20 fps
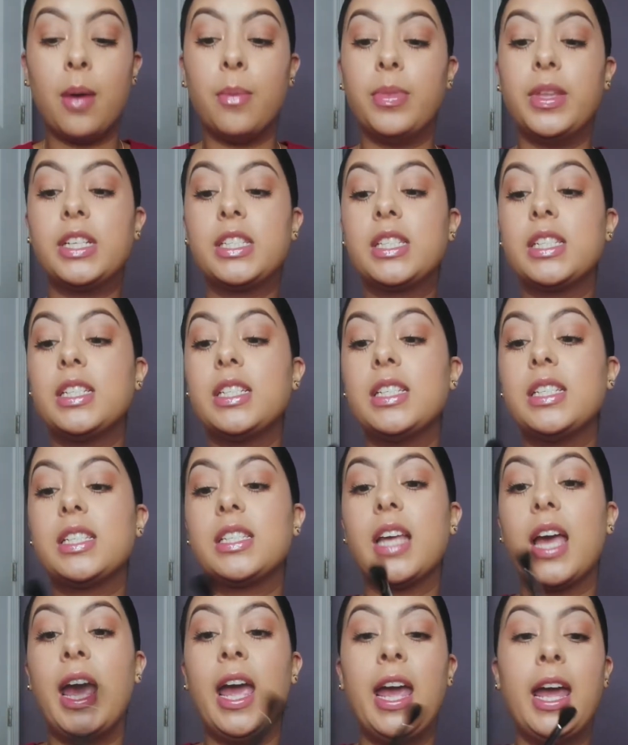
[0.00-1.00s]
This
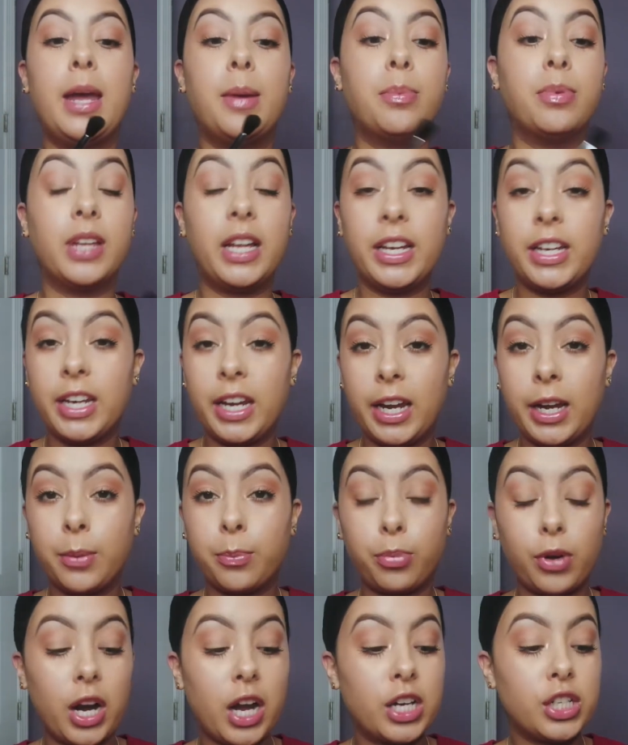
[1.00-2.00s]
is a blending
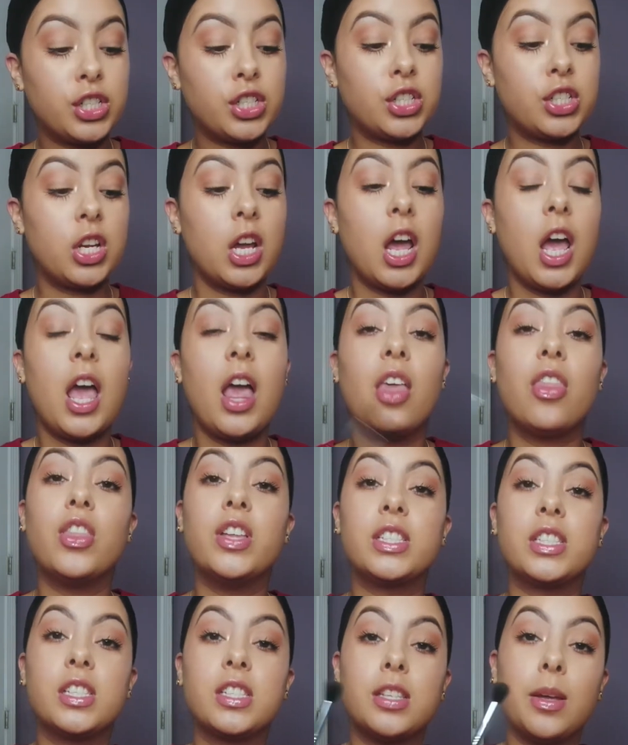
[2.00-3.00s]
brush.
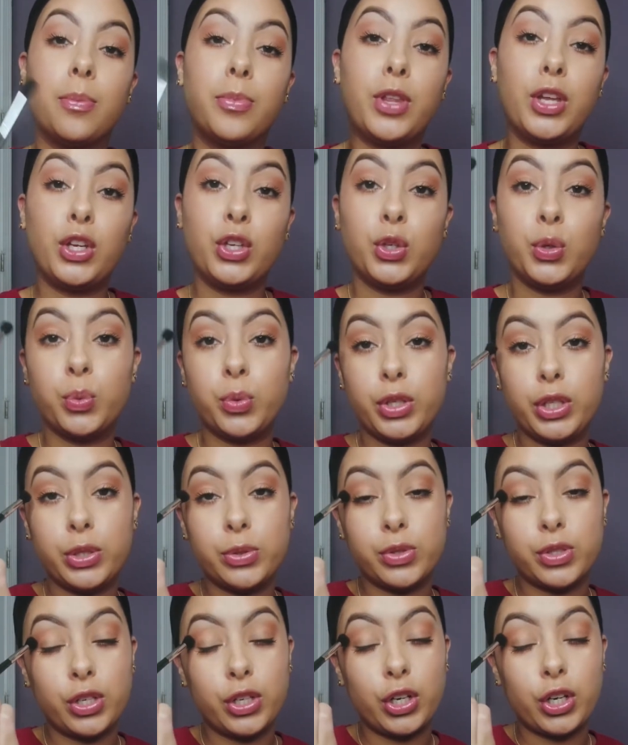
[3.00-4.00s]
This is something you would
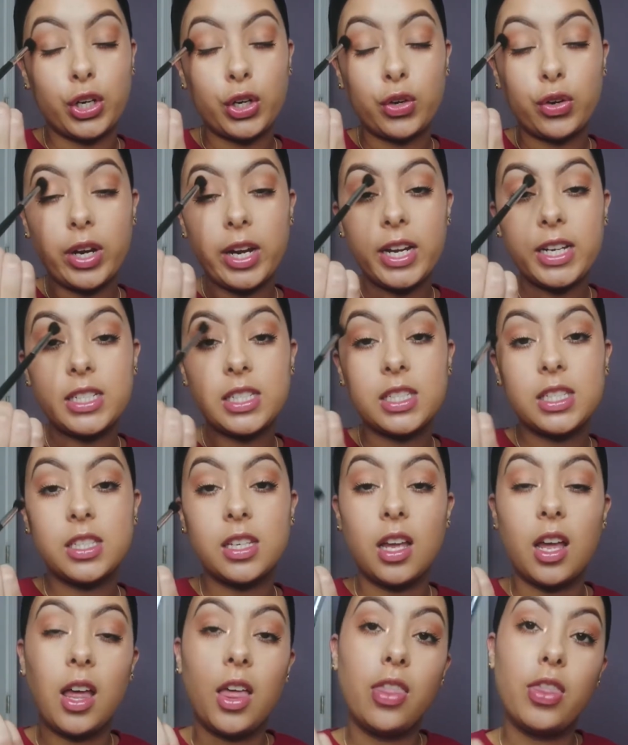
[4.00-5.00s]
use in your crease,
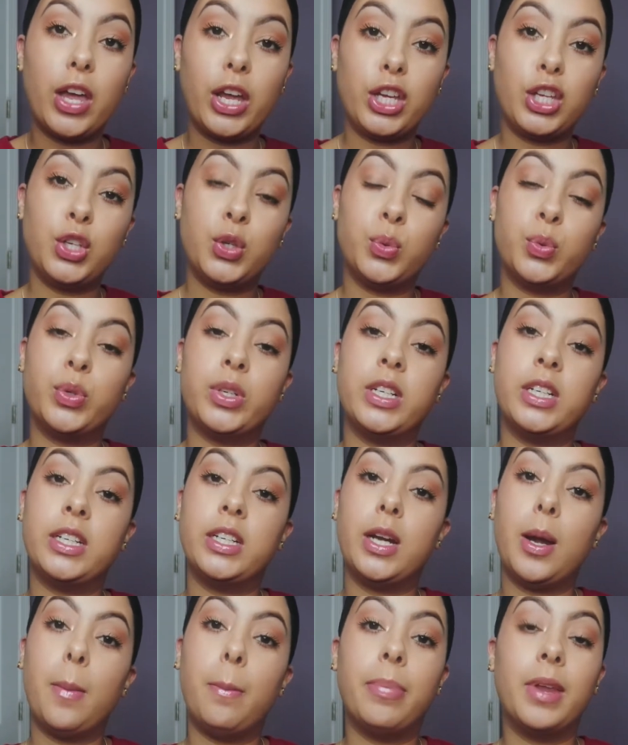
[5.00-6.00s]
that you
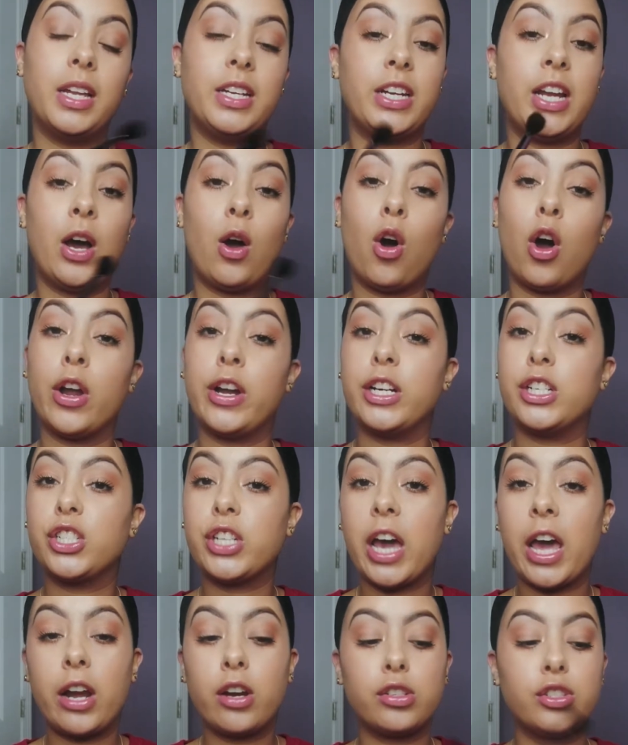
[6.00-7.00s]
would blend out all your
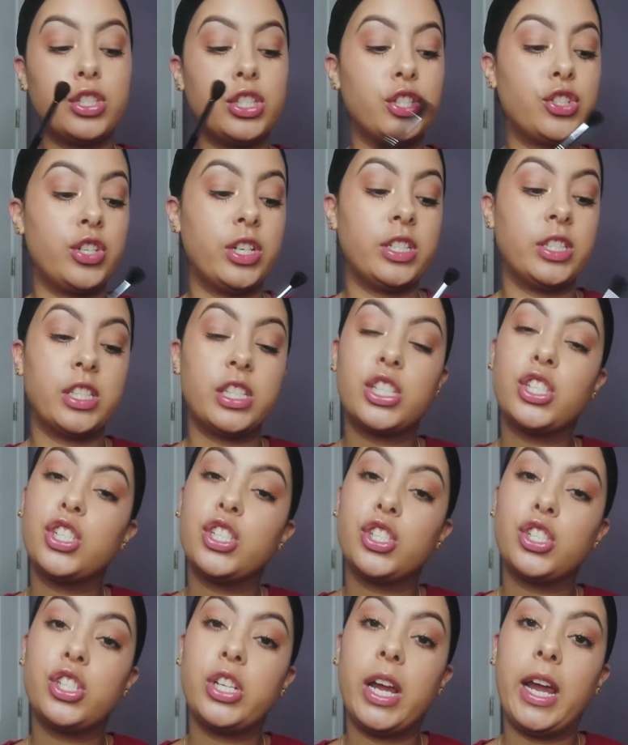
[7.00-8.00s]
shadows, your
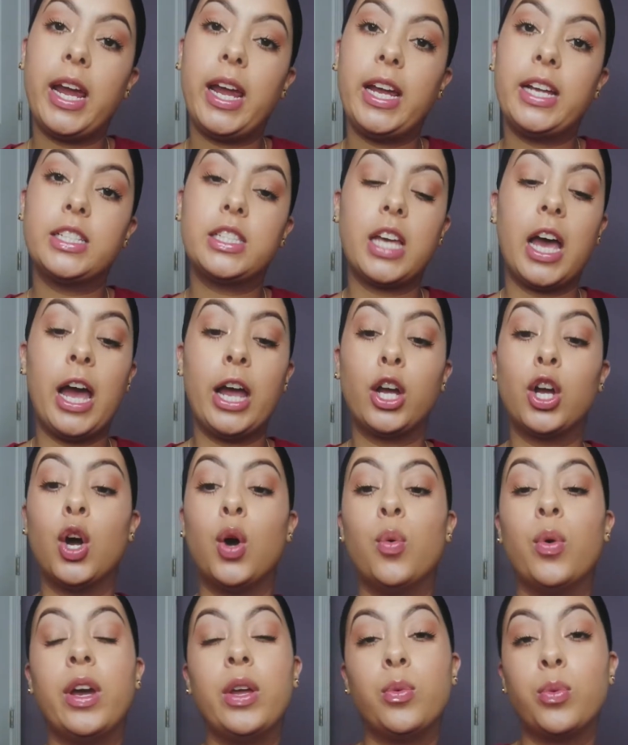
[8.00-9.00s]
transition shades. I
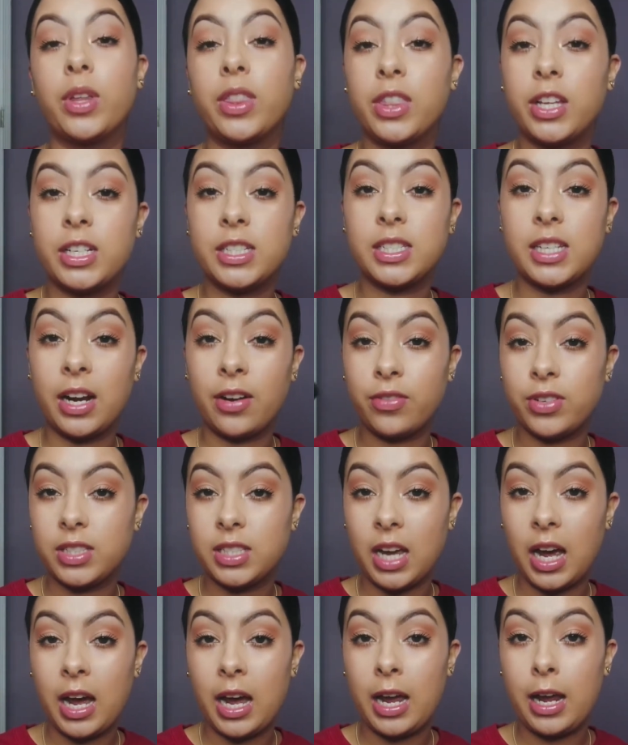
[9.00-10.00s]
go in with this every
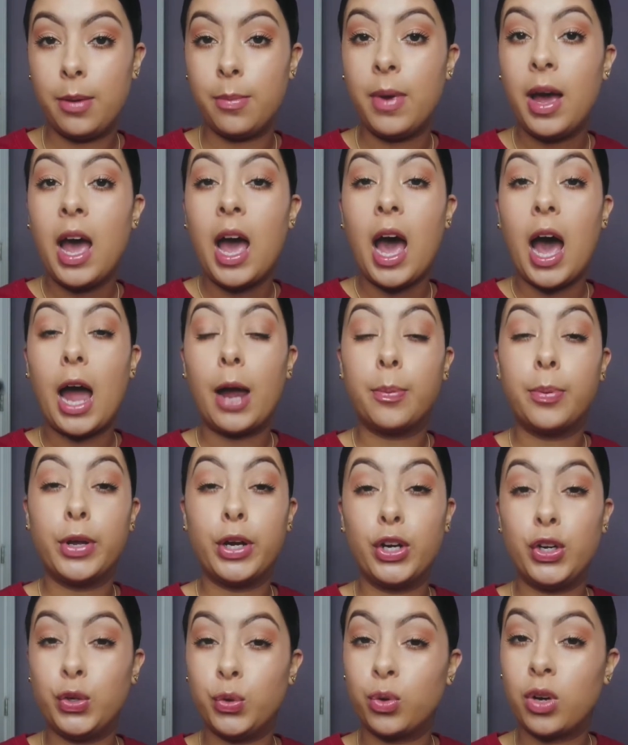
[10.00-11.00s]
time I put
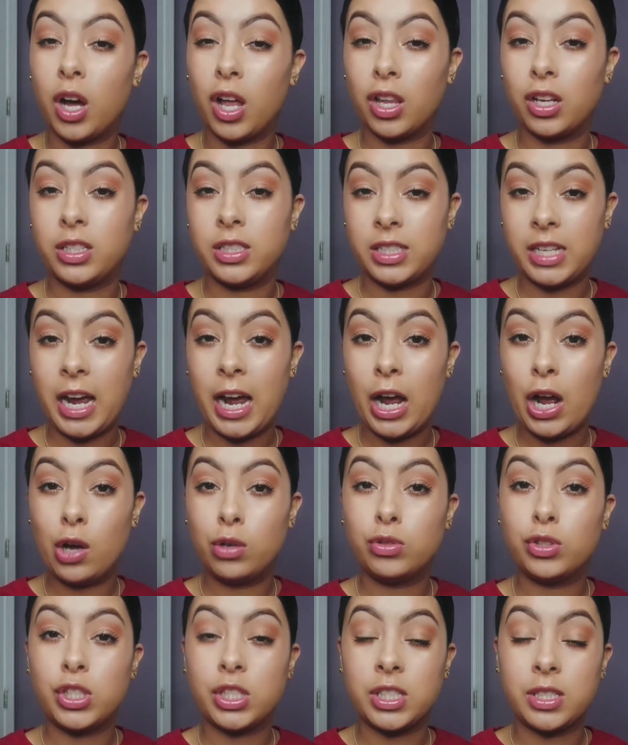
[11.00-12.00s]
a new color
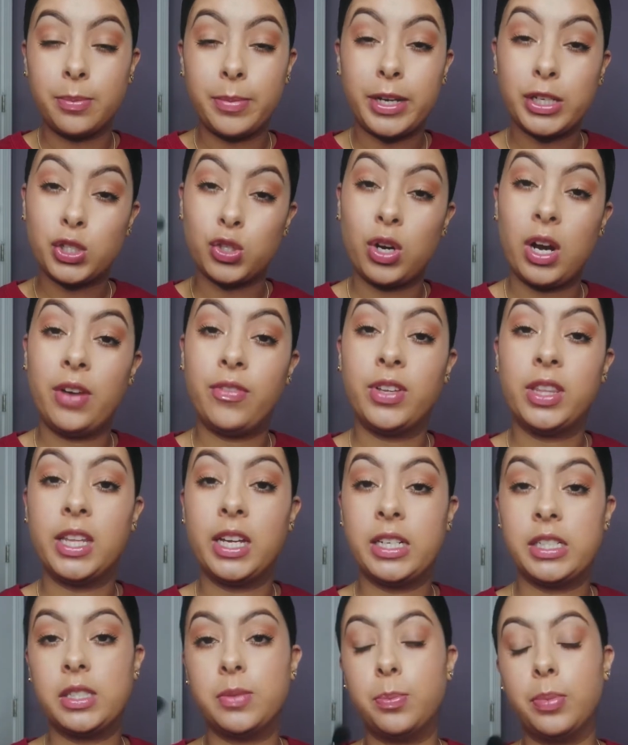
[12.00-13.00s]
down just to make sure
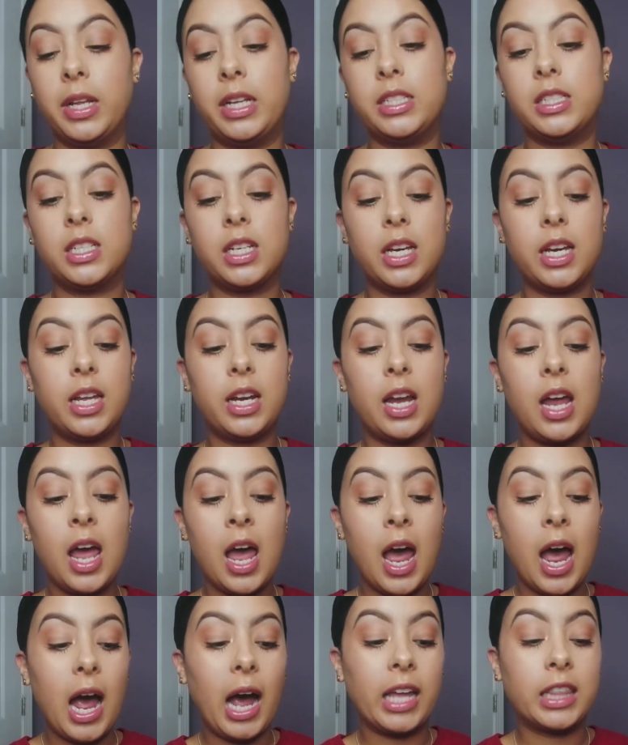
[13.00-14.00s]
everything is blended.
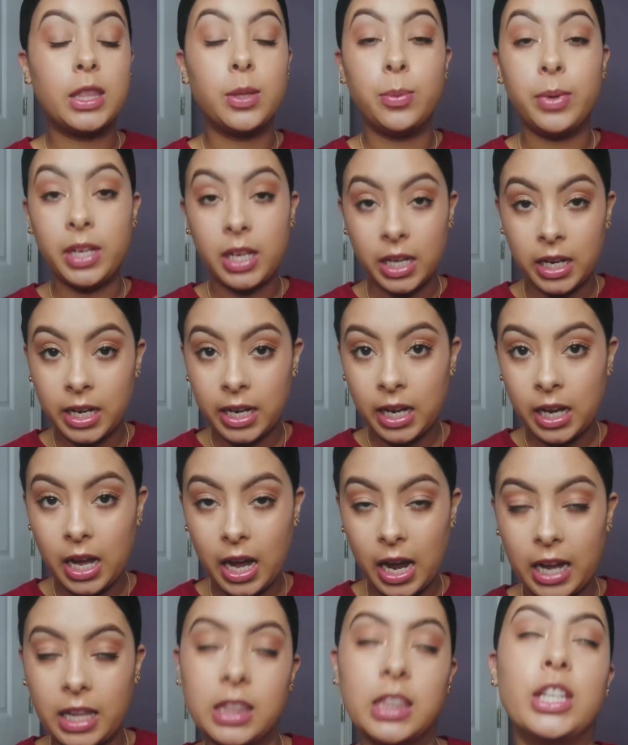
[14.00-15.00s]
At the beginning,
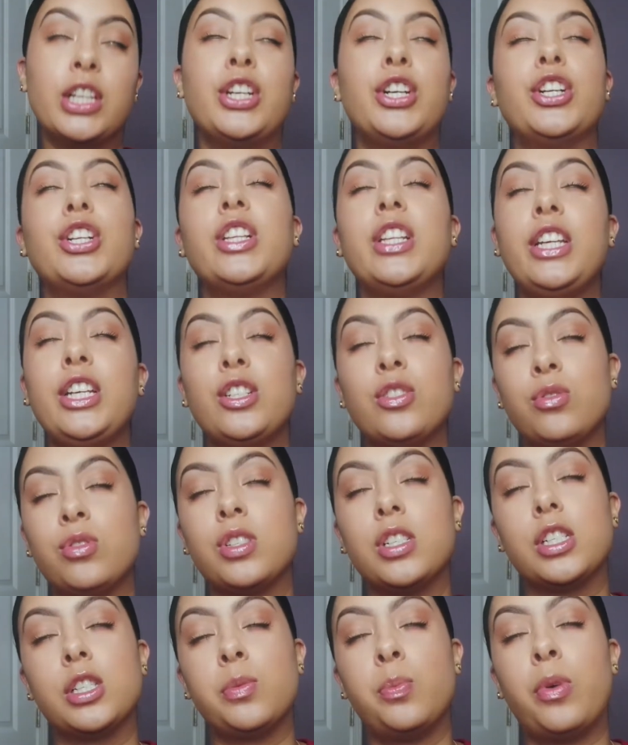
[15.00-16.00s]
I literally use
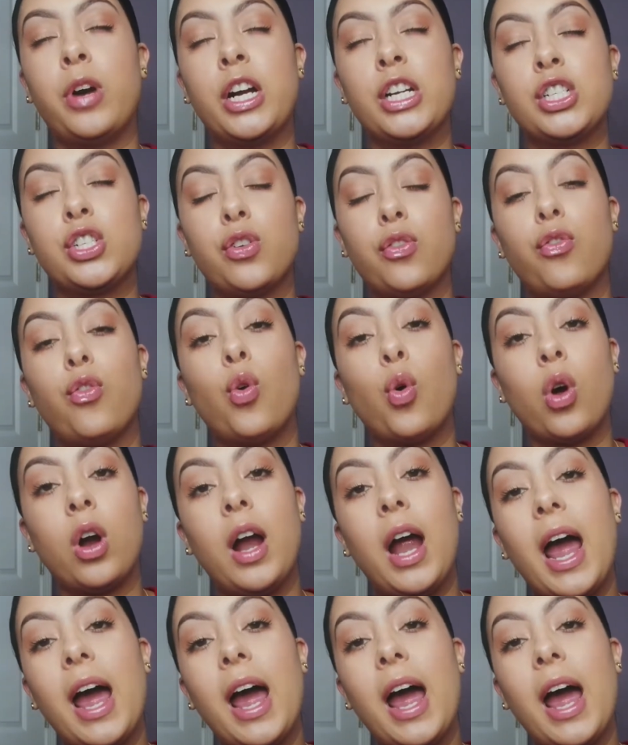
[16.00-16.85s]
this brush for